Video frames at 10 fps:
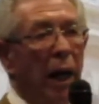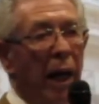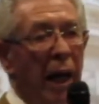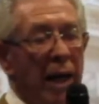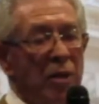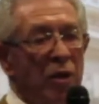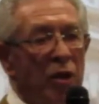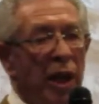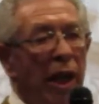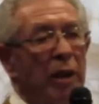
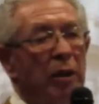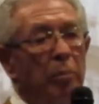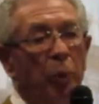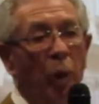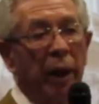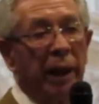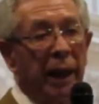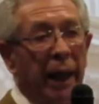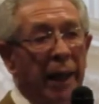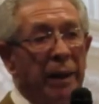Eisenstadt,
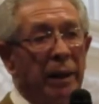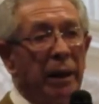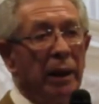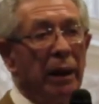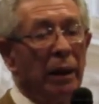Burgenland,